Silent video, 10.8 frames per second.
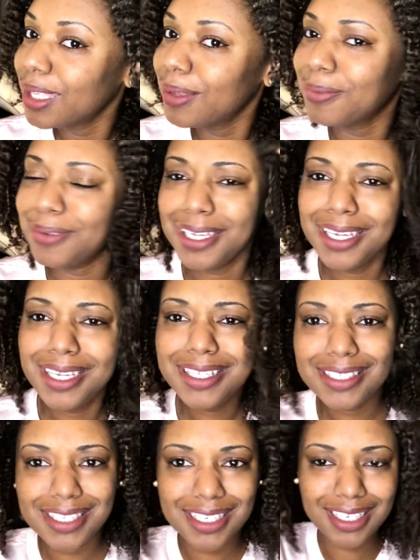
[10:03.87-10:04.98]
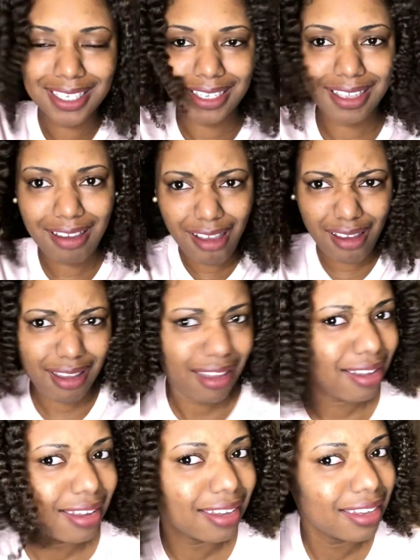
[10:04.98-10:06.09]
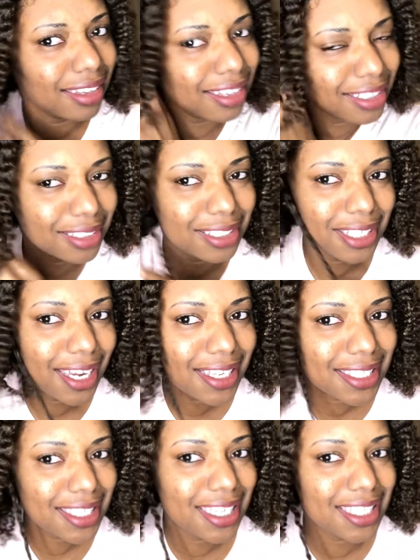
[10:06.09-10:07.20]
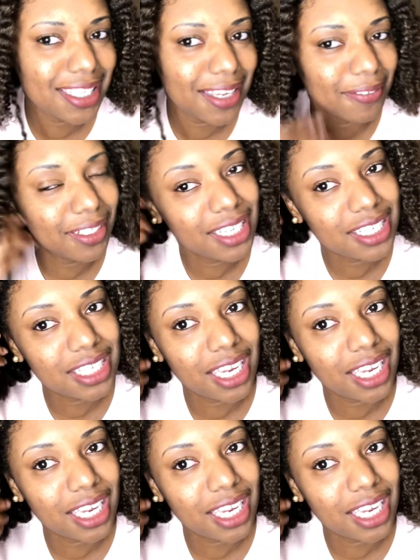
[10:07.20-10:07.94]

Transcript: What? Ugh. Do y'all see this definition?